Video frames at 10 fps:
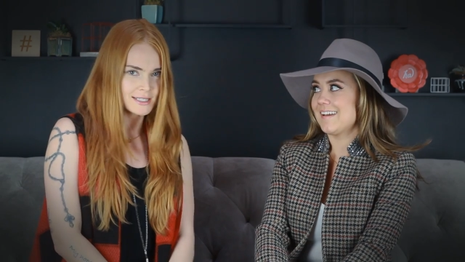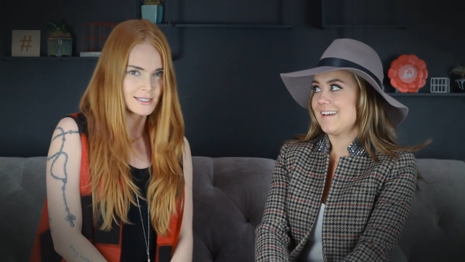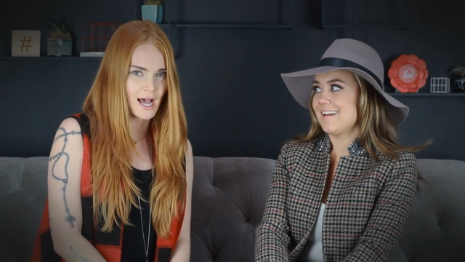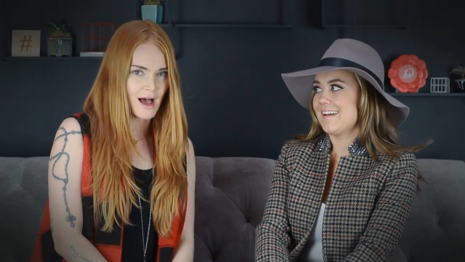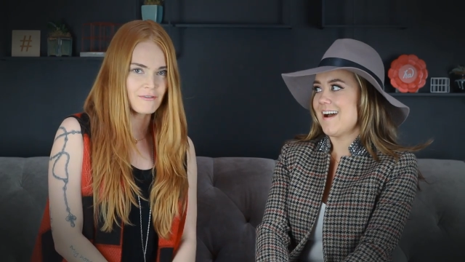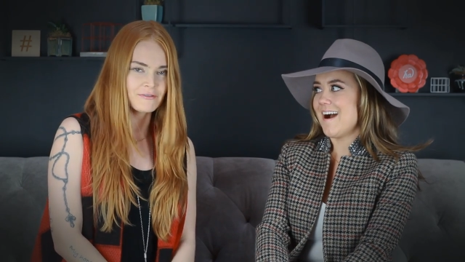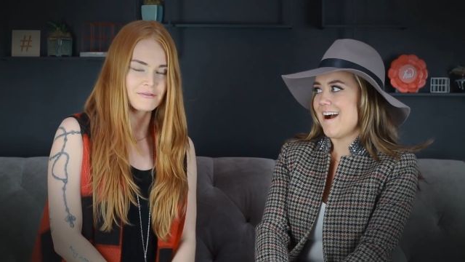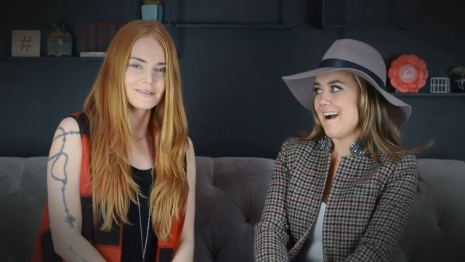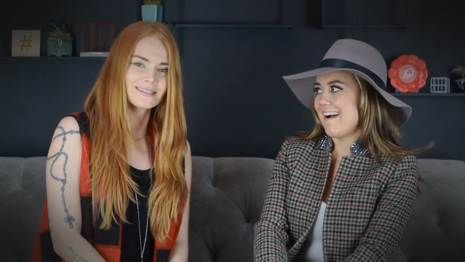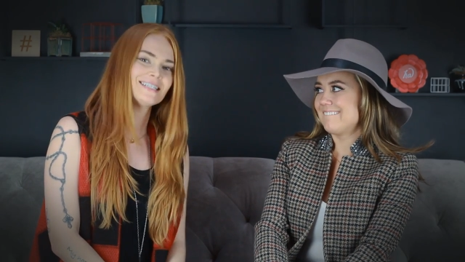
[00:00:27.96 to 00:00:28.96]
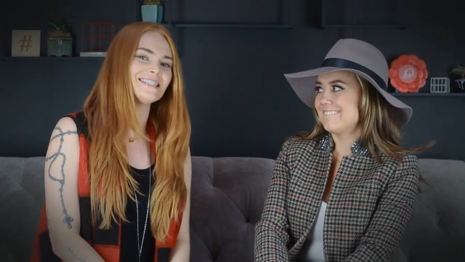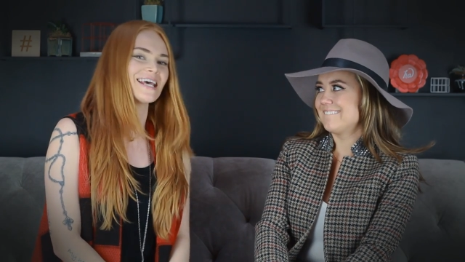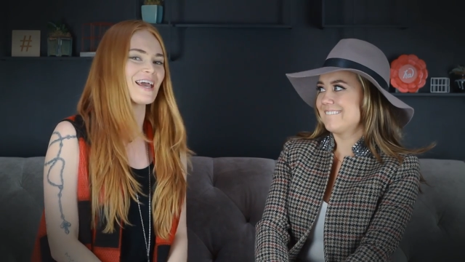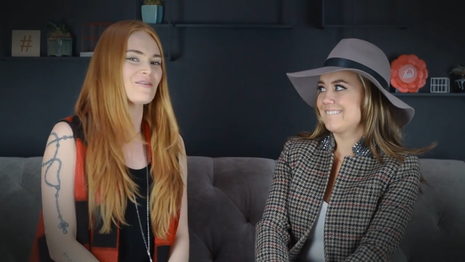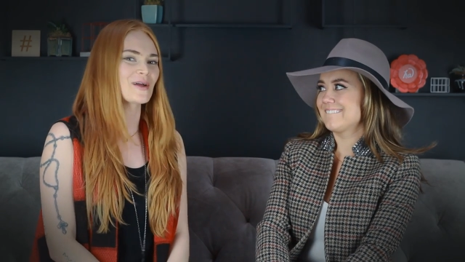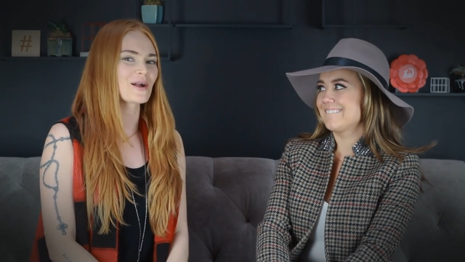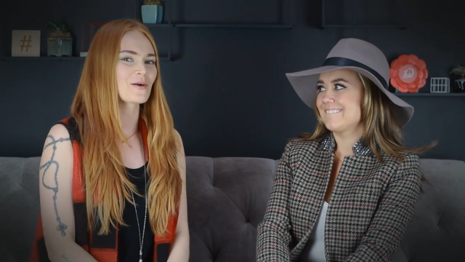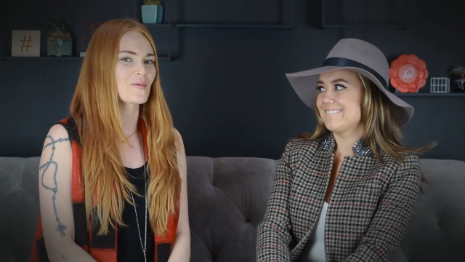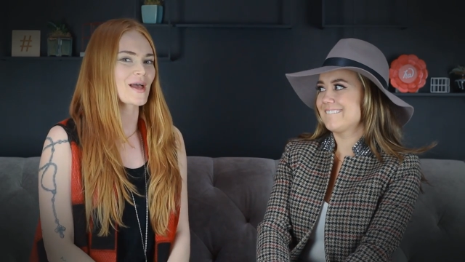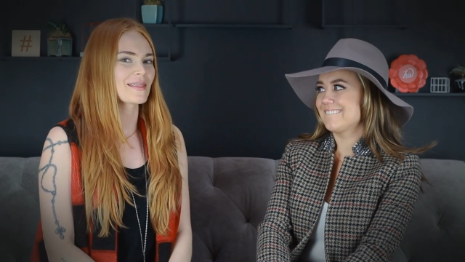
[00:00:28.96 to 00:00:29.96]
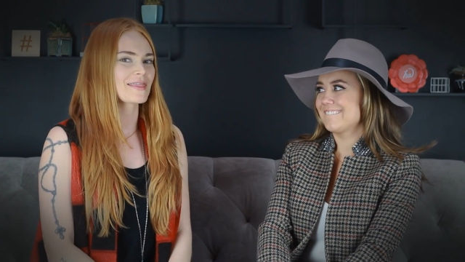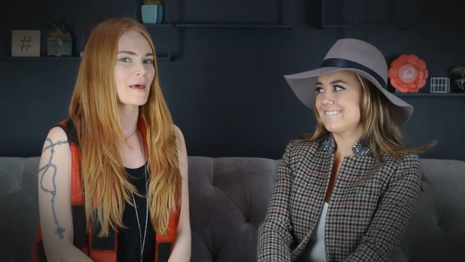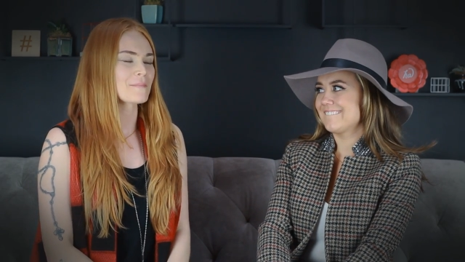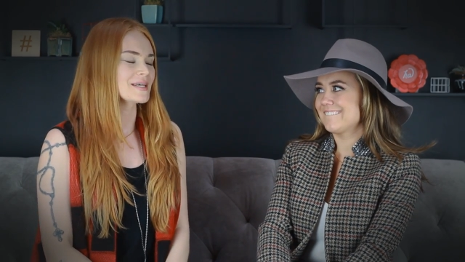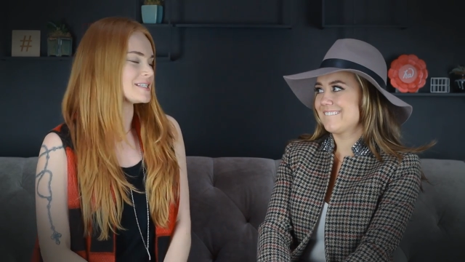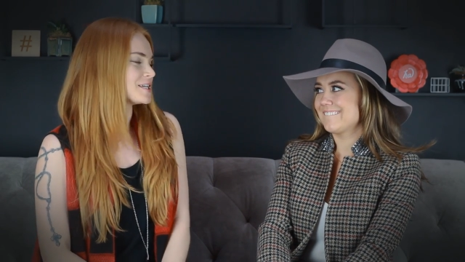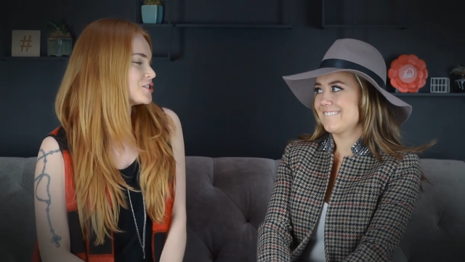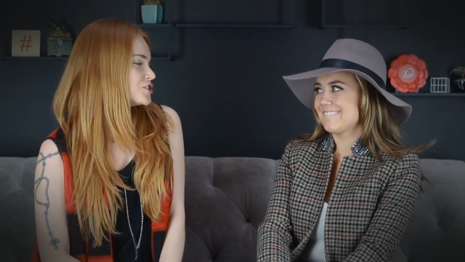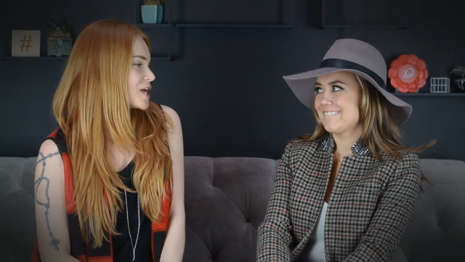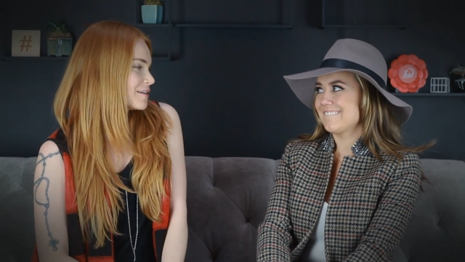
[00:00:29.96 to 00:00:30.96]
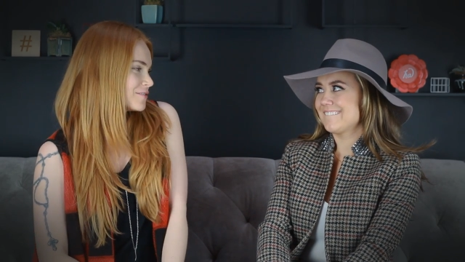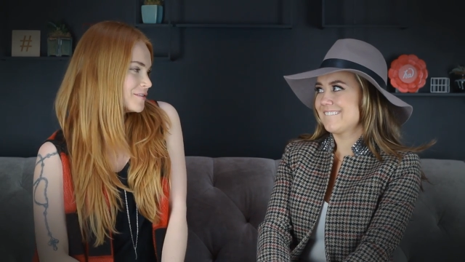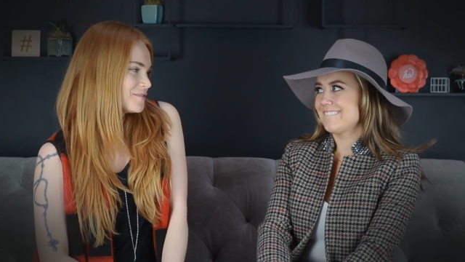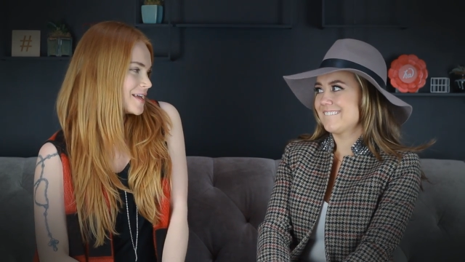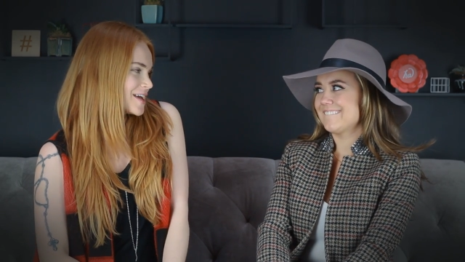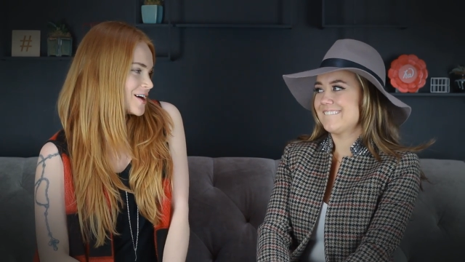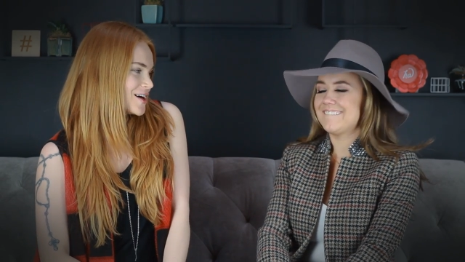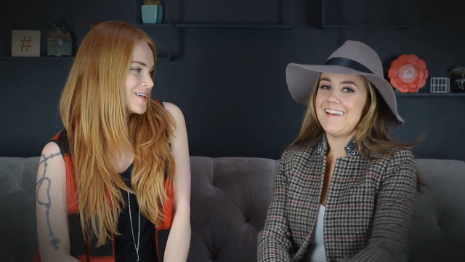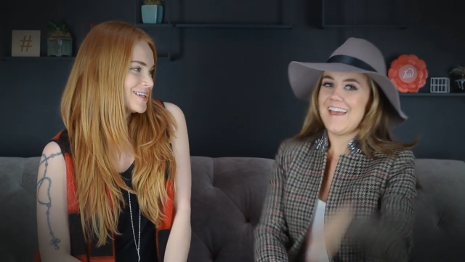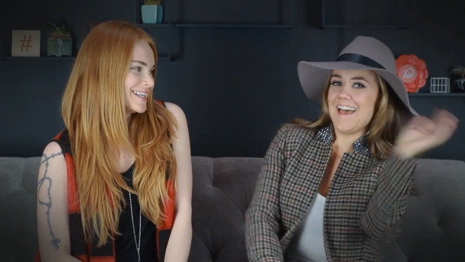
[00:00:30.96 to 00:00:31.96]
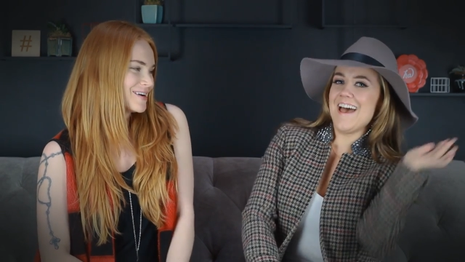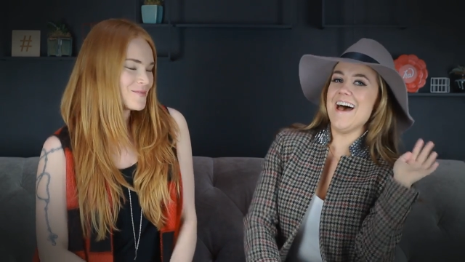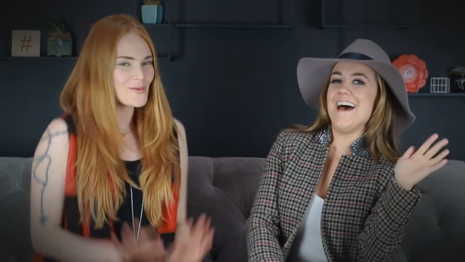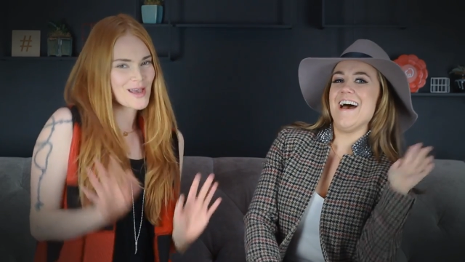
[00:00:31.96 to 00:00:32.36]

Speaker 1: stuff. Today we are with Miss Jennifer Veal. Hey.